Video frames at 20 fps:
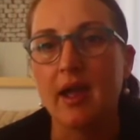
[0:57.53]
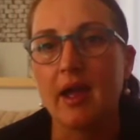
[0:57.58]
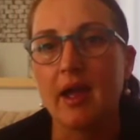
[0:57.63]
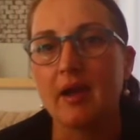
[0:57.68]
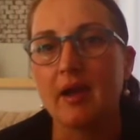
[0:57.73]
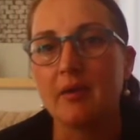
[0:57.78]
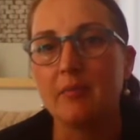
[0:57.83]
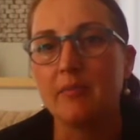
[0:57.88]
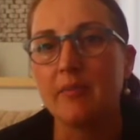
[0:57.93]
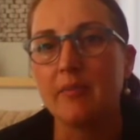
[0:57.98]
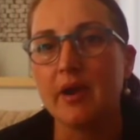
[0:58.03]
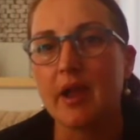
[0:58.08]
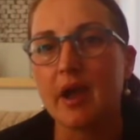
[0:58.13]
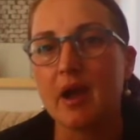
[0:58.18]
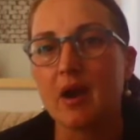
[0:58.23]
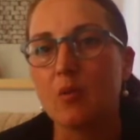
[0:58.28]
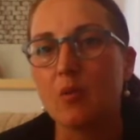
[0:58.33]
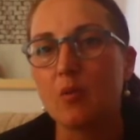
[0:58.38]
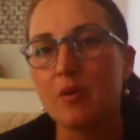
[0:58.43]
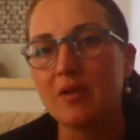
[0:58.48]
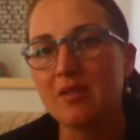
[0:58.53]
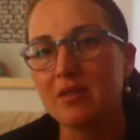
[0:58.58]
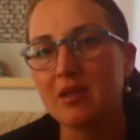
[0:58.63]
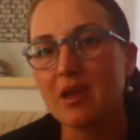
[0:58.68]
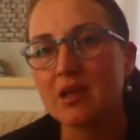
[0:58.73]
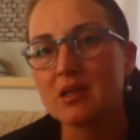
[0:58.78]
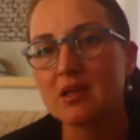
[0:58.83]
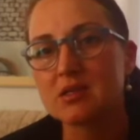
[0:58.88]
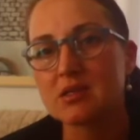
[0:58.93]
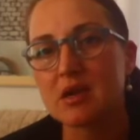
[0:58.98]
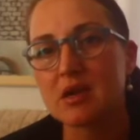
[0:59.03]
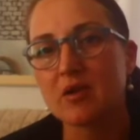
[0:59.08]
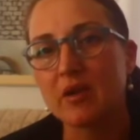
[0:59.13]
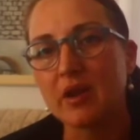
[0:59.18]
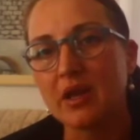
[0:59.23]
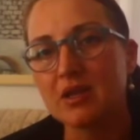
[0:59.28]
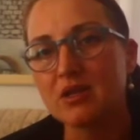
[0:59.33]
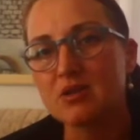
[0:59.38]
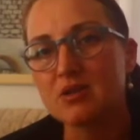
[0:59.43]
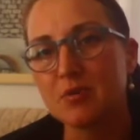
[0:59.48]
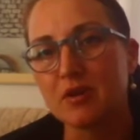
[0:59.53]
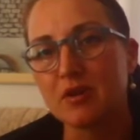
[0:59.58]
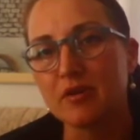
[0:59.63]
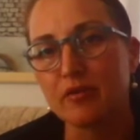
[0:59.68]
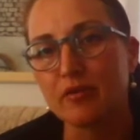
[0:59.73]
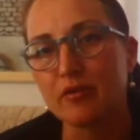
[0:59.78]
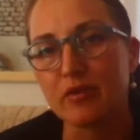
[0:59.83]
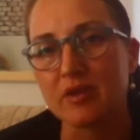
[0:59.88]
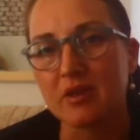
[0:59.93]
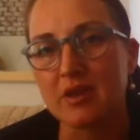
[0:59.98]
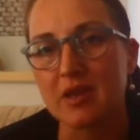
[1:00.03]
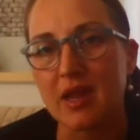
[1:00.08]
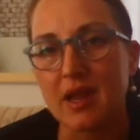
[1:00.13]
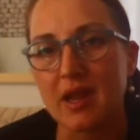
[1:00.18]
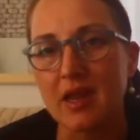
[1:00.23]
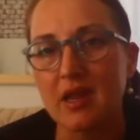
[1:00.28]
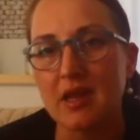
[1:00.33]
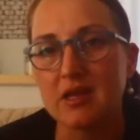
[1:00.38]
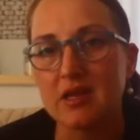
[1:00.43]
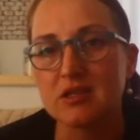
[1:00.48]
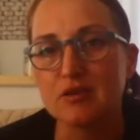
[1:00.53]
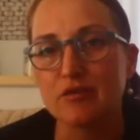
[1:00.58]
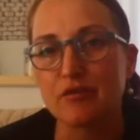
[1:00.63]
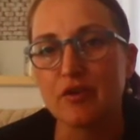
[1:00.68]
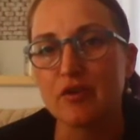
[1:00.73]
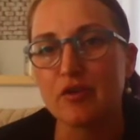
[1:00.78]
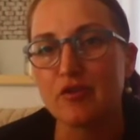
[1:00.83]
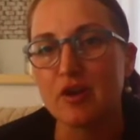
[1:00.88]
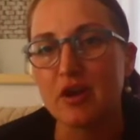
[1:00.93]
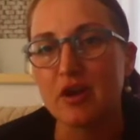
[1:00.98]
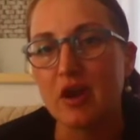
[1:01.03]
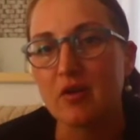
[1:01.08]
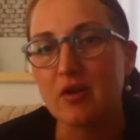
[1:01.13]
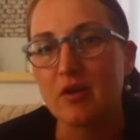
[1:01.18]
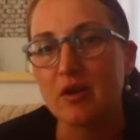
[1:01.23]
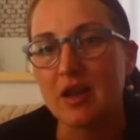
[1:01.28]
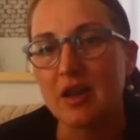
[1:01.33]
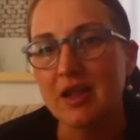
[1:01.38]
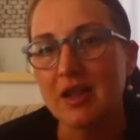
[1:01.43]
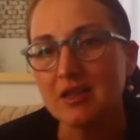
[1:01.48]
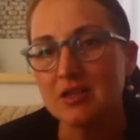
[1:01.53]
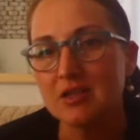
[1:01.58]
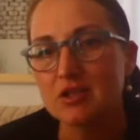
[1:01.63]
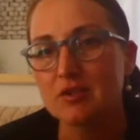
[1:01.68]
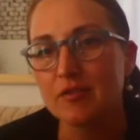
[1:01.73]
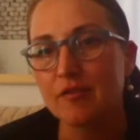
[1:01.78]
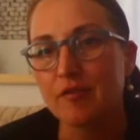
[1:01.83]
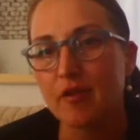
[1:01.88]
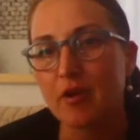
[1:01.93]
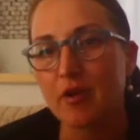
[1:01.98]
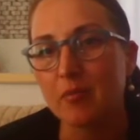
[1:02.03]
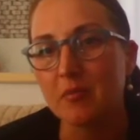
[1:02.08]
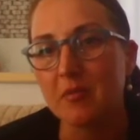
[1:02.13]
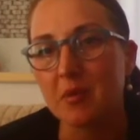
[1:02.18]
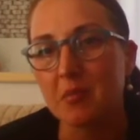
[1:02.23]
Now with us, our expert for the day is Frederico Links from